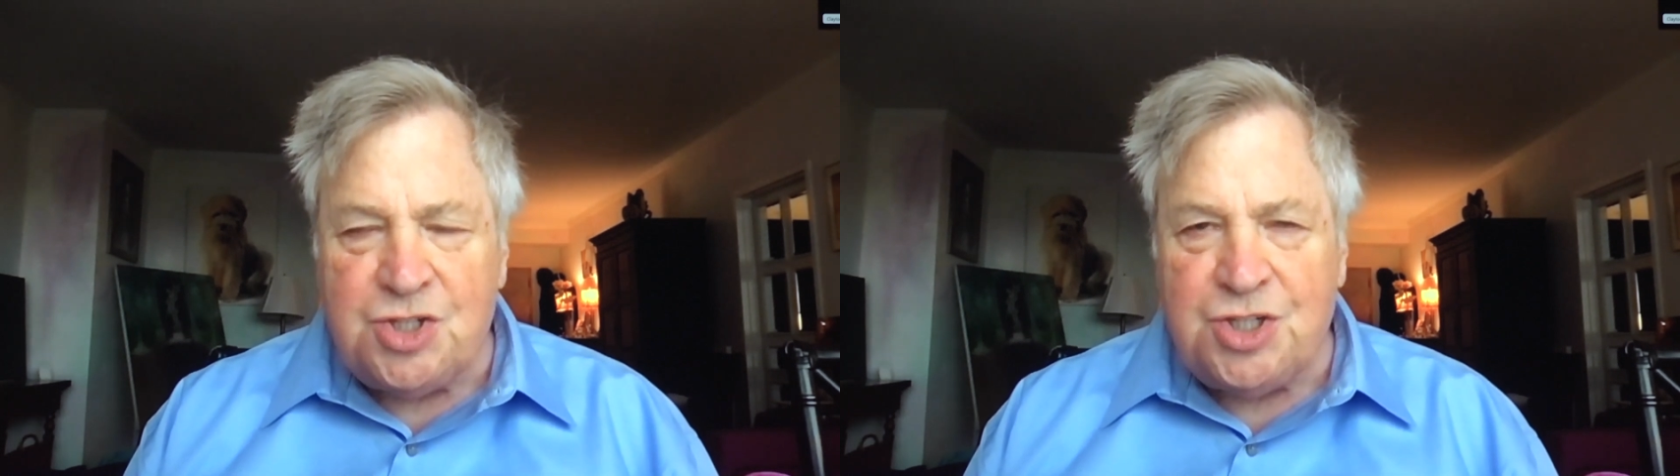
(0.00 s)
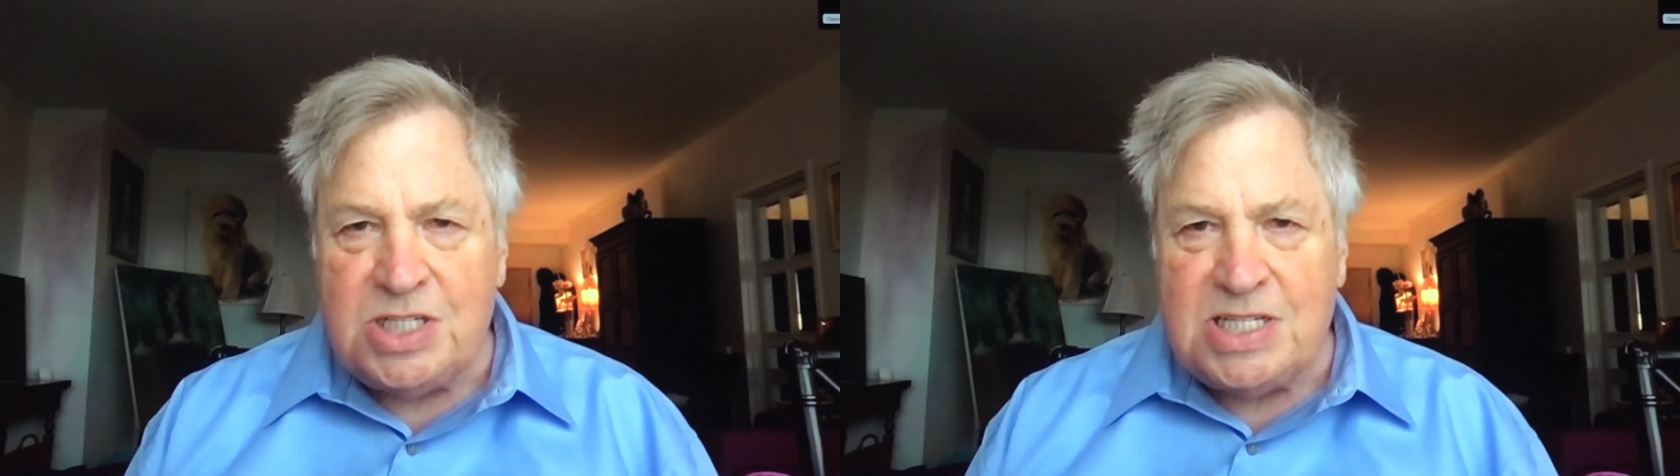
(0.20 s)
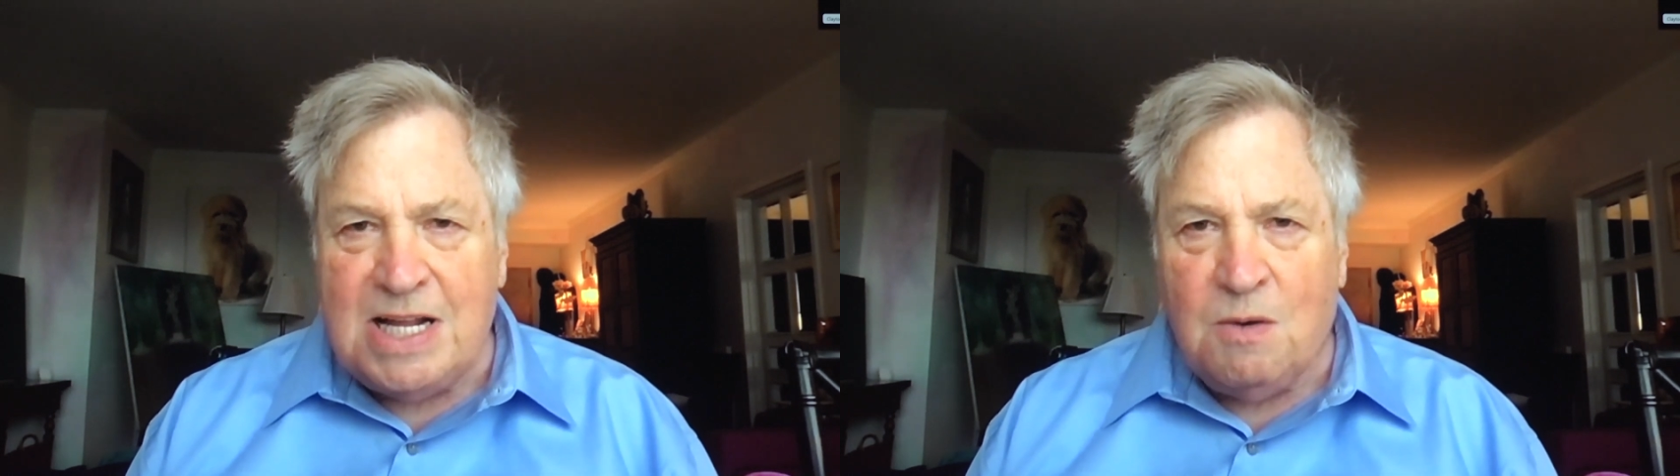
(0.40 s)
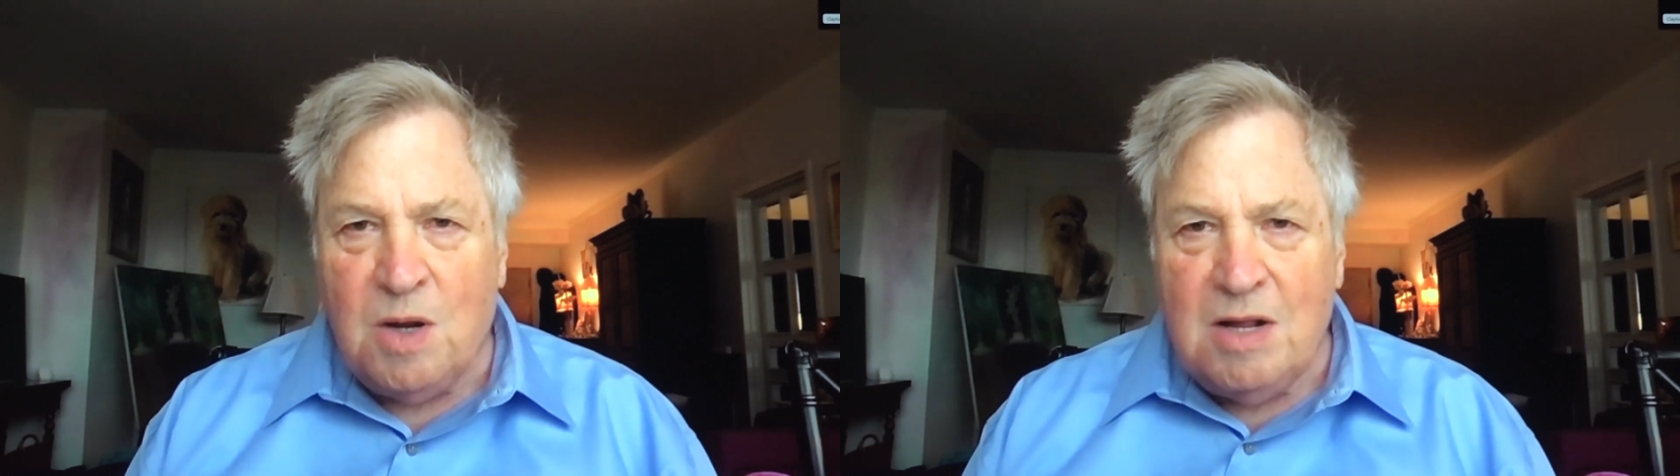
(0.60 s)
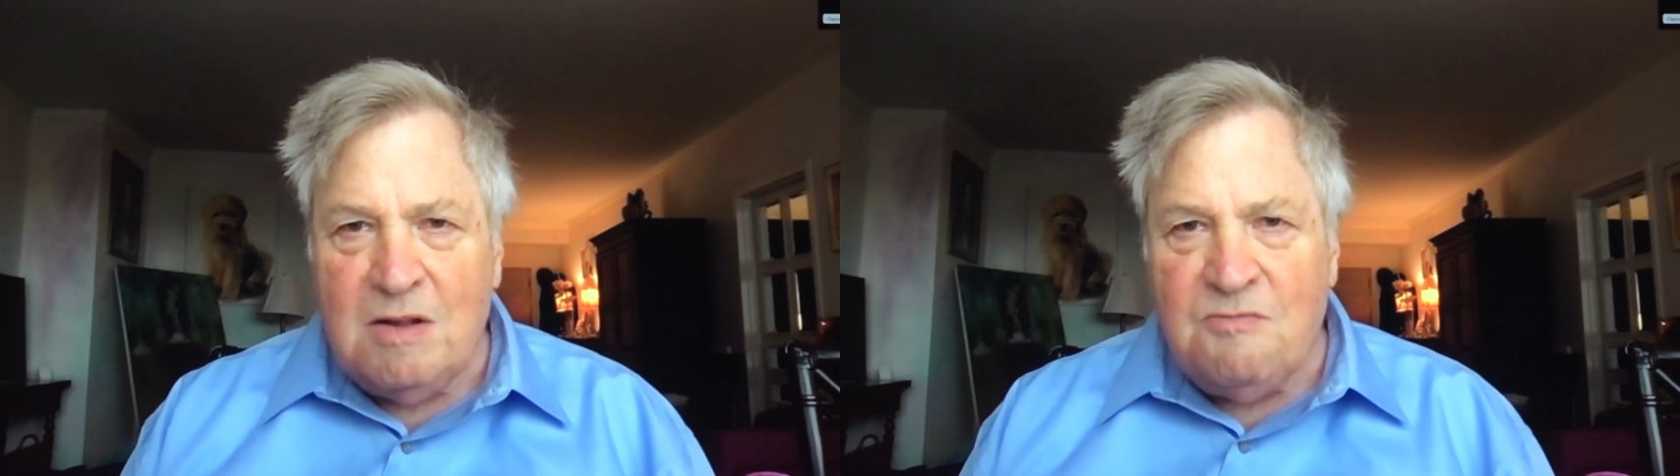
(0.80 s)
She's now
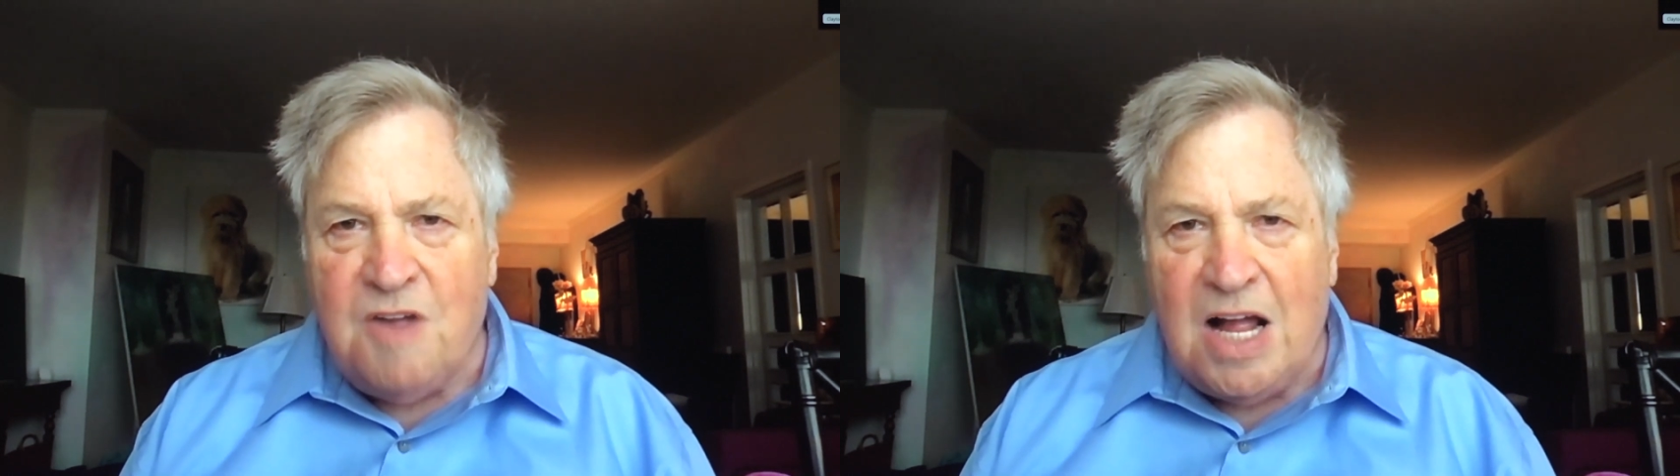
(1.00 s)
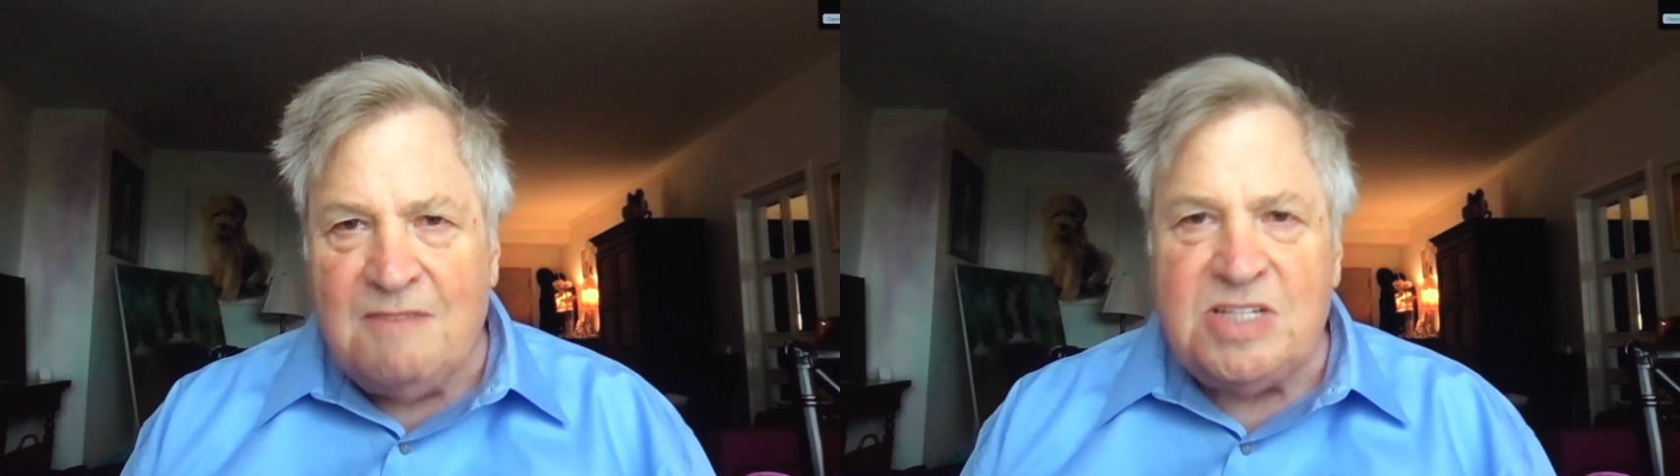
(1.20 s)
5